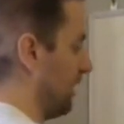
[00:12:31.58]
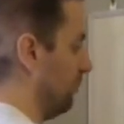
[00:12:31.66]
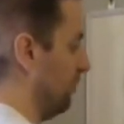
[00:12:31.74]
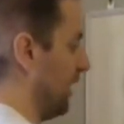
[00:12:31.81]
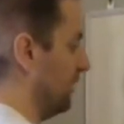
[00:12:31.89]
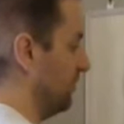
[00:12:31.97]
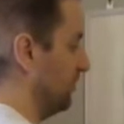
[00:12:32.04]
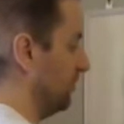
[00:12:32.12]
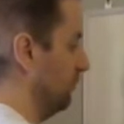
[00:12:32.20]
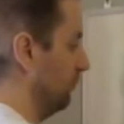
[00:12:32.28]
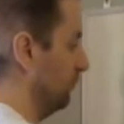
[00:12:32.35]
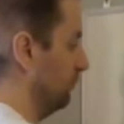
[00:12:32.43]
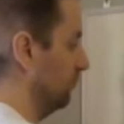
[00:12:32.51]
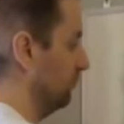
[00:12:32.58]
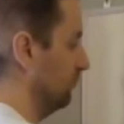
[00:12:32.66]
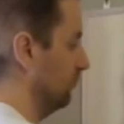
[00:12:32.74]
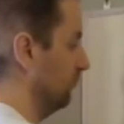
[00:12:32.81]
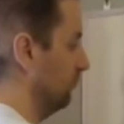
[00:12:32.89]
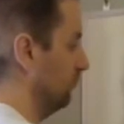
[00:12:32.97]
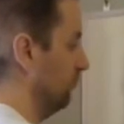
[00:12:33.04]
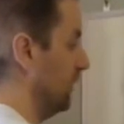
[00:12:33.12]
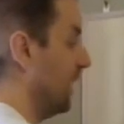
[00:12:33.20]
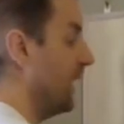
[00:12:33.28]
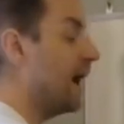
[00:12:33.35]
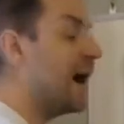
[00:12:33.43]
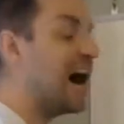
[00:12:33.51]
price.
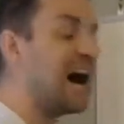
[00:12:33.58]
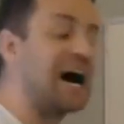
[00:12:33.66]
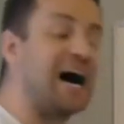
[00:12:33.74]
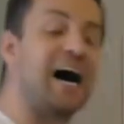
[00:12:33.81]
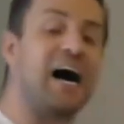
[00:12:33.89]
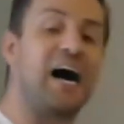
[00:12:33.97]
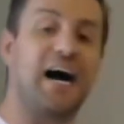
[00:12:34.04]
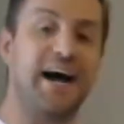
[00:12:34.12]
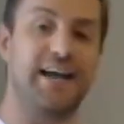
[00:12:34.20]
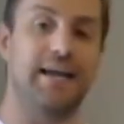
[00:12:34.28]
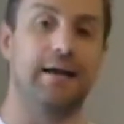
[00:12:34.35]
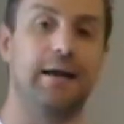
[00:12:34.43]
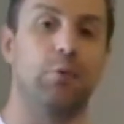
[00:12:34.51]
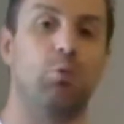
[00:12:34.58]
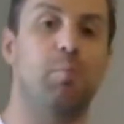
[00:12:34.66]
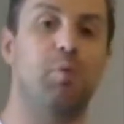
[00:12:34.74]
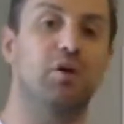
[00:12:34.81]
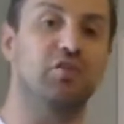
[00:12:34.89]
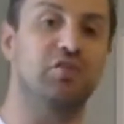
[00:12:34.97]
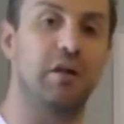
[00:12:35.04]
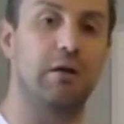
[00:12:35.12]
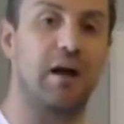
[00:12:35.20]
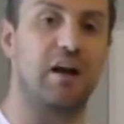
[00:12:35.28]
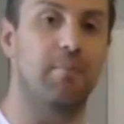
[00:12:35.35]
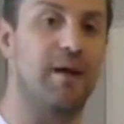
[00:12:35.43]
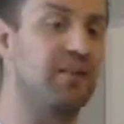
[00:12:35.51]
I would personally
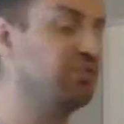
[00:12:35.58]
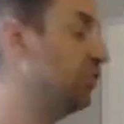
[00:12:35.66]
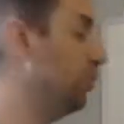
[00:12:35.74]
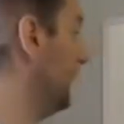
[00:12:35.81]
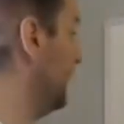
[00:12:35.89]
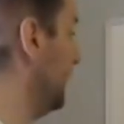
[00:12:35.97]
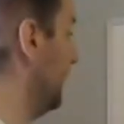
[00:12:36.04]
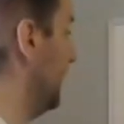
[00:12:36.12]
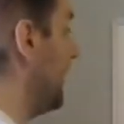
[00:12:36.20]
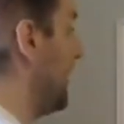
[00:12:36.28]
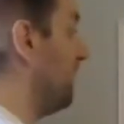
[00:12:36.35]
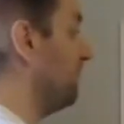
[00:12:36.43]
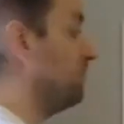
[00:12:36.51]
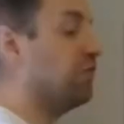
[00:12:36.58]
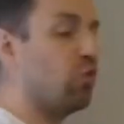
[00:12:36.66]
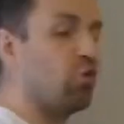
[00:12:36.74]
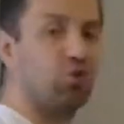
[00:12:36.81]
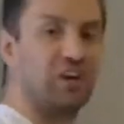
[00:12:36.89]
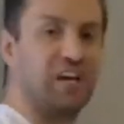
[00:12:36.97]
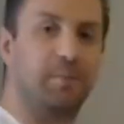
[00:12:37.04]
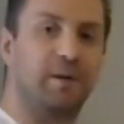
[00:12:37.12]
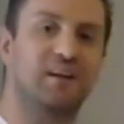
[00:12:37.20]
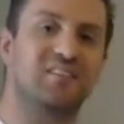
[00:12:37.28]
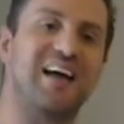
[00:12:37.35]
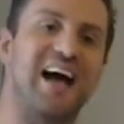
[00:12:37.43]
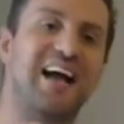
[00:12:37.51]
recommend doing it at $40
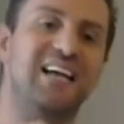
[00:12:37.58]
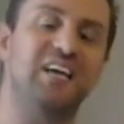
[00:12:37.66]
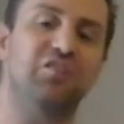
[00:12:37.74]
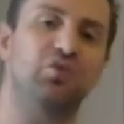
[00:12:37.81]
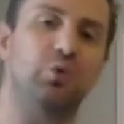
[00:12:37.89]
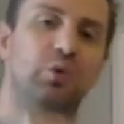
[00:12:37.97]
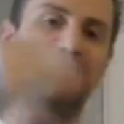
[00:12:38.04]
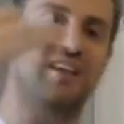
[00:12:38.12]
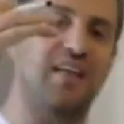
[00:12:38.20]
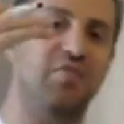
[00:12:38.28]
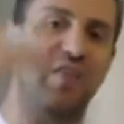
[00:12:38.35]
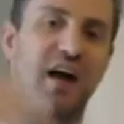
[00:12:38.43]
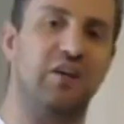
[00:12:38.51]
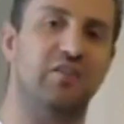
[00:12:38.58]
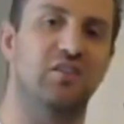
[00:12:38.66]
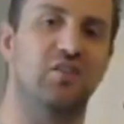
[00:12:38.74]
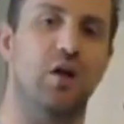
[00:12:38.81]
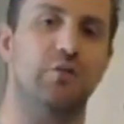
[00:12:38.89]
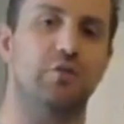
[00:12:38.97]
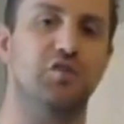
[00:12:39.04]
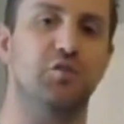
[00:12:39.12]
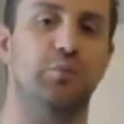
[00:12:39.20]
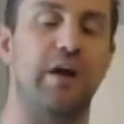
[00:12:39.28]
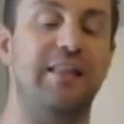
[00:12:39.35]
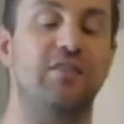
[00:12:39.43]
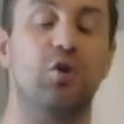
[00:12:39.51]
because that gives you a $10,000
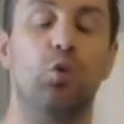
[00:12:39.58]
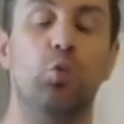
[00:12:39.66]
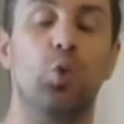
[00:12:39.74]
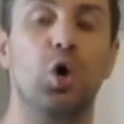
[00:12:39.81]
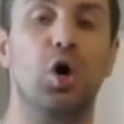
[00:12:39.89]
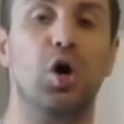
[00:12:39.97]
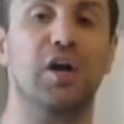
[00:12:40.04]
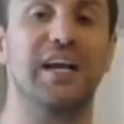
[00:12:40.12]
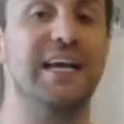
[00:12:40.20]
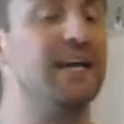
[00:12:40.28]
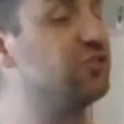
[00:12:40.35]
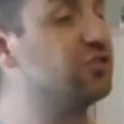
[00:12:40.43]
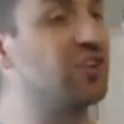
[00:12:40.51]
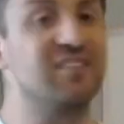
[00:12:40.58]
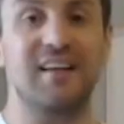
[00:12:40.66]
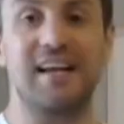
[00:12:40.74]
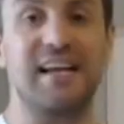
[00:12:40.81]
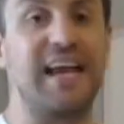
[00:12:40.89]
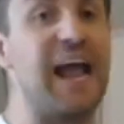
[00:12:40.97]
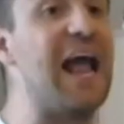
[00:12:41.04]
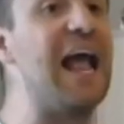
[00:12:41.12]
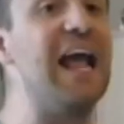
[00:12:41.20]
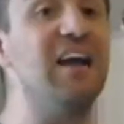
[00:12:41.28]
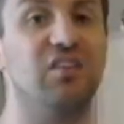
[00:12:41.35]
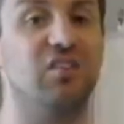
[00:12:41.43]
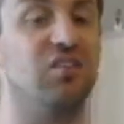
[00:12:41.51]
spread to work just in
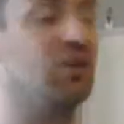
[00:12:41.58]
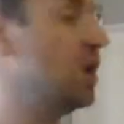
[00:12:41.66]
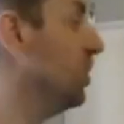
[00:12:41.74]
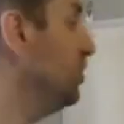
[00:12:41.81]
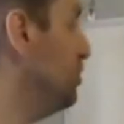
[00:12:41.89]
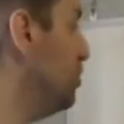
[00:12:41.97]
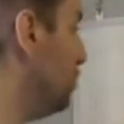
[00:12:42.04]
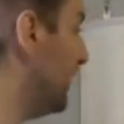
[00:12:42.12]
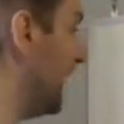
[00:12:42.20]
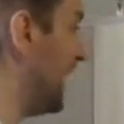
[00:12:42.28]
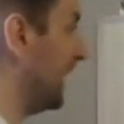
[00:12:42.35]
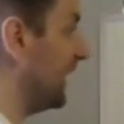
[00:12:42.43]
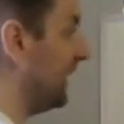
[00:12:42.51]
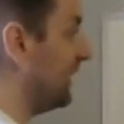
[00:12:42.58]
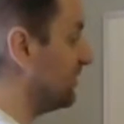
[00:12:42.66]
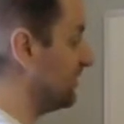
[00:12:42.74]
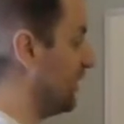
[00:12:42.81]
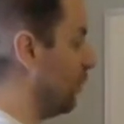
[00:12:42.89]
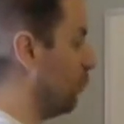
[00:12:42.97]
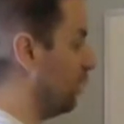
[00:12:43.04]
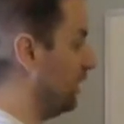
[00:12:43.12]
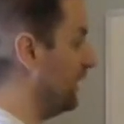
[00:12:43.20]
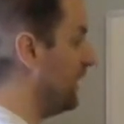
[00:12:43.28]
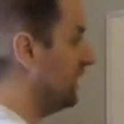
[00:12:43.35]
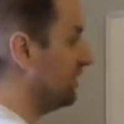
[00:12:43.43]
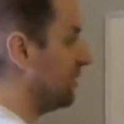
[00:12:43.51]
case you can't get someone
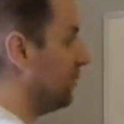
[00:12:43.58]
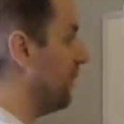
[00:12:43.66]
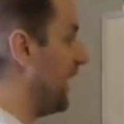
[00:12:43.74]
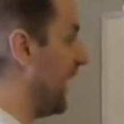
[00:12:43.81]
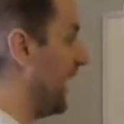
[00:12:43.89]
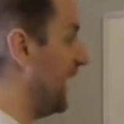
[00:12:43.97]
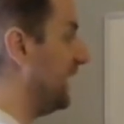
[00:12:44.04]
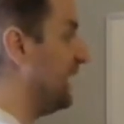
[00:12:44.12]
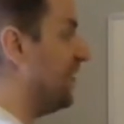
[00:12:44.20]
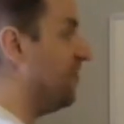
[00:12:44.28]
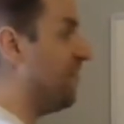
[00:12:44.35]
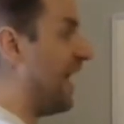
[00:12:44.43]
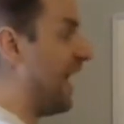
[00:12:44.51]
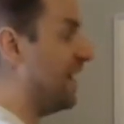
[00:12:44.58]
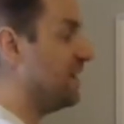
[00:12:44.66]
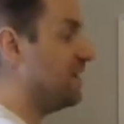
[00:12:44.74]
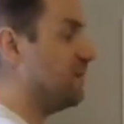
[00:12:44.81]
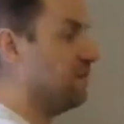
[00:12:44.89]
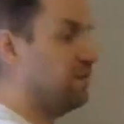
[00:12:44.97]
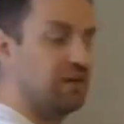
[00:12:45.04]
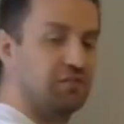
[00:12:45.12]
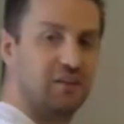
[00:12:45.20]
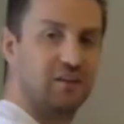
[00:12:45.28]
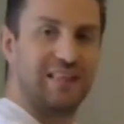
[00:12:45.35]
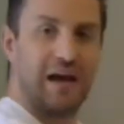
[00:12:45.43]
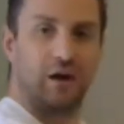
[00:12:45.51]
to pay that
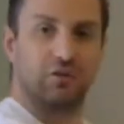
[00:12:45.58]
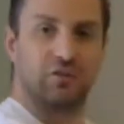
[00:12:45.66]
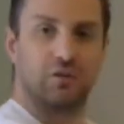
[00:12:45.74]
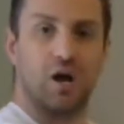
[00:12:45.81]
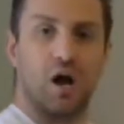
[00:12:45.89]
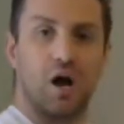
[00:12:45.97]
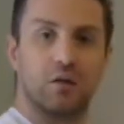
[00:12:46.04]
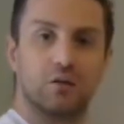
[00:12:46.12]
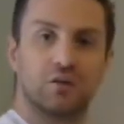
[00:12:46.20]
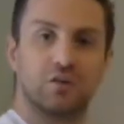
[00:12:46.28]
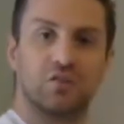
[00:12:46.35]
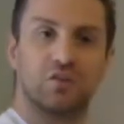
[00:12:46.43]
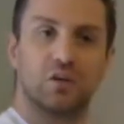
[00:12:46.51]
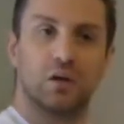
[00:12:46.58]
$50,000